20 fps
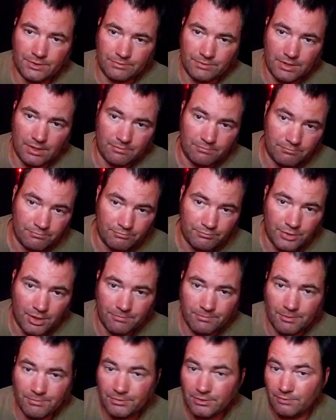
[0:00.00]
yeah,
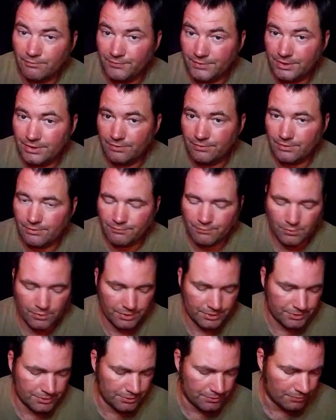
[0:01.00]
pop up a little video there for
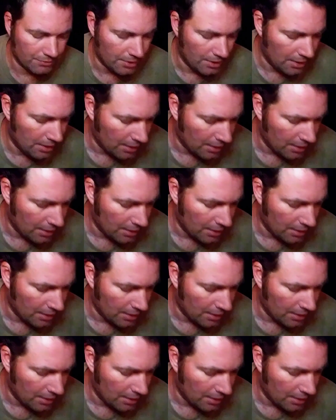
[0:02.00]
you too.